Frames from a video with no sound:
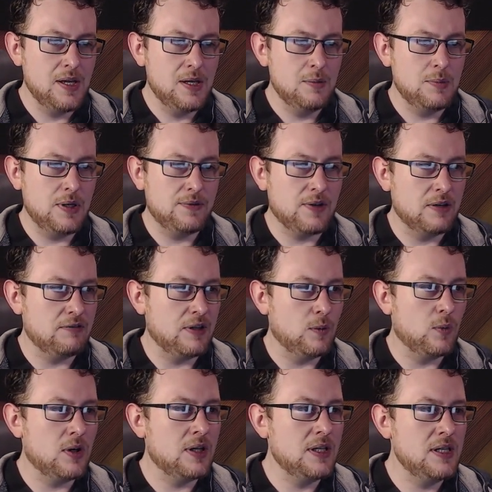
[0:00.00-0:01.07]
But if I
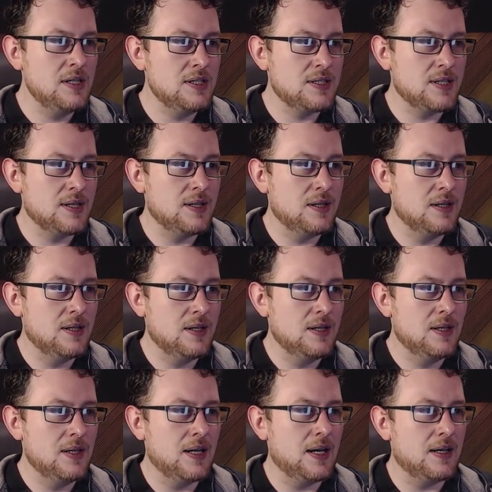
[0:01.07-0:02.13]
rewind
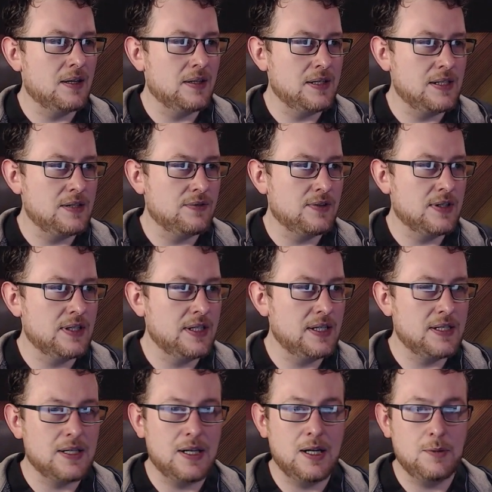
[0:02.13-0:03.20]
and I
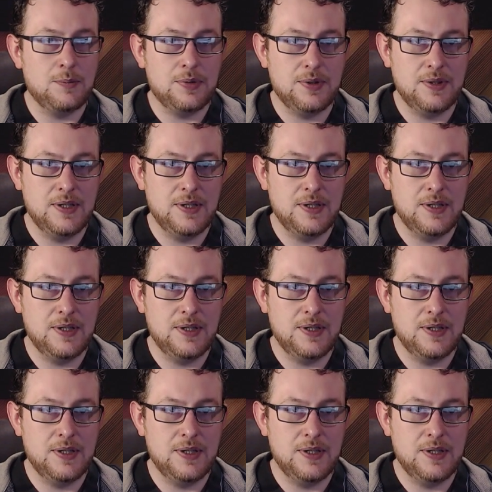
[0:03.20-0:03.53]
divide up